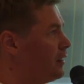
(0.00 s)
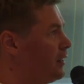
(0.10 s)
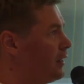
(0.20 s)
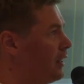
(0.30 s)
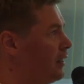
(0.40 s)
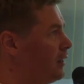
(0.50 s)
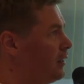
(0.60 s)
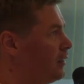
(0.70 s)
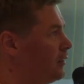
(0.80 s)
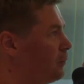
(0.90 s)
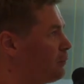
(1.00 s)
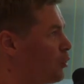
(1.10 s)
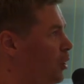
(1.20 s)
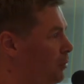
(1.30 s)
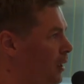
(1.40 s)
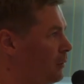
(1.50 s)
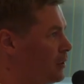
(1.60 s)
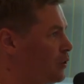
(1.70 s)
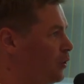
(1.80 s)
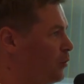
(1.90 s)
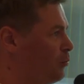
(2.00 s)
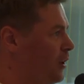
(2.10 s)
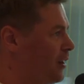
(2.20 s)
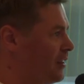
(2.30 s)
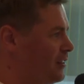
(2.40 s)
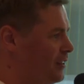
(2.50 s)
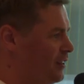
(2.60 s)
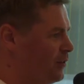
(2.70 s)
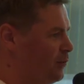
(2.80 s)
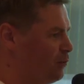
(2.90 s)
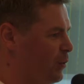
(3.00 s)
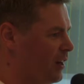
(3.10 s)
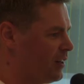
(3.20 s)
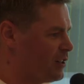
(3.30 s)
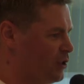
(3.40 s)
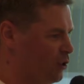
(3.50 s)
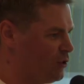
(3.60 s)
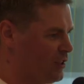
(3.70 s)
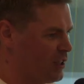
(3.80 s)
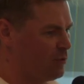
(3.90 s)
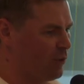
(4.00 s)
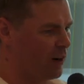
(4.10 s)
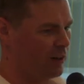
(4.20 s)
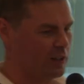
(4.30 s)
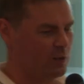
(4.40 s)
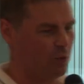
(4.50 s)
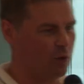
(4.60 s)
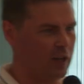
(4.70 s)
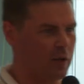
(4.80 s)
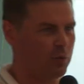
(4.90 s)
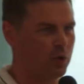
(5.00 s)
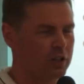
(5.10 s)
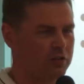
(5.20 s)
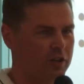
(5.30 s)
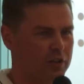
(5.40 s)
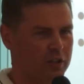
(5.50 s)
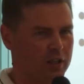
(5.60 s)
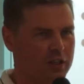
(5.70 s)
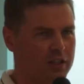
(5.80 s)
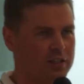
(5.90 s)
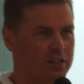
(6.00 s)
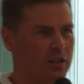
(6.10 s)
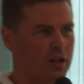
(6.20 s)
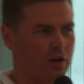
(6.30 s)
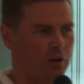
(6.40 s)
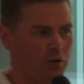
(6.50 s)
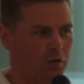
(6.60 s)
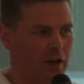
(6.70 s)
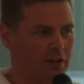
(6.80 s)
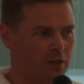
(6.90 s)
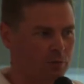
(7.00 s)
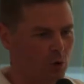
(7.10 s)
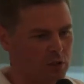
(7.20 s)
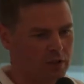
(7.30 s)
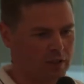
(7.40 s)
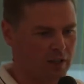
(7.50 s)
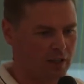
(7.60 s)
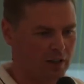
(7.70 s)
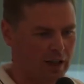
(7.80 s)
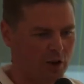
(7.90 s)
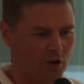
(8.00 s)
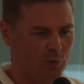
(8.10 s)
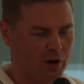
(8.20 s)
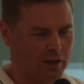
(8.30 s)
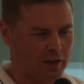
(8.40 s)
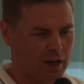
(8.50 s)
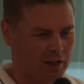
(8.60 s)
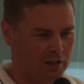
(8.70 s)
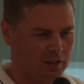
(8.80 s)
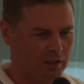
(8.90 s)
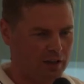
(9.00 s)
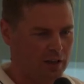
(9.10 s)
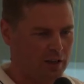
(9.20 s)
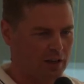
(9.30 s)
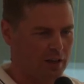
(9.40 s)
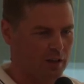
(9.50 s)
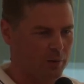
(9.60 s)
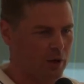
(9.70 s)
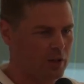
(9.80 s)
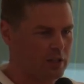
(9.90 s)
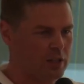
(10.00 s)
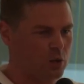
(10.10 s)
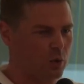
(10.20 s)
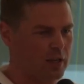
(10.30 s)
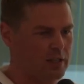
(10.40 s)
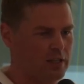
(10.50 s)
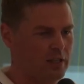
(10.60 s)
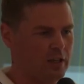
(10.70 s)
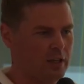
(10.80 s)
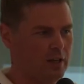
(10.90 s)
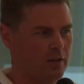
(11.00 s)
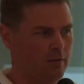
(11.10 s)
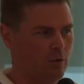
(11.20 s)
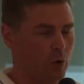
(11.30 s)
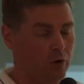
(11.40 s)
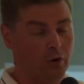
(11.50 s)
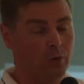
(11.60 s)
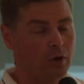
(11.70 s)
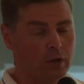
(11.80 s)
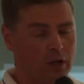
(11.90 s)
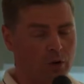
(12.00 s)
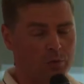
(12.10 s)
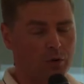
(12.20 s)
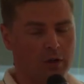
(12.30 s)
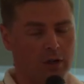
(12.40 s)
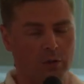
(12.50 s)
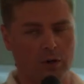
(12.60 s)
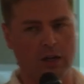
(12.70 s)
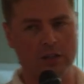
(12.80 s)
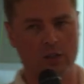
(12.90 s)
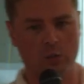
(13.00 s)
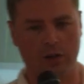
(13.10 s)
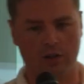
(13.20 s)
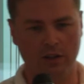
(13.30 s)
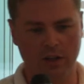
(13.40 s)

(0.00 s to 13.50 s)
the problem is called marketing, but it's not just marketing, it's more like a product strategy. It is reflected mostly in lack of marketing angle, because this is what I see quite frequently in our clients as well.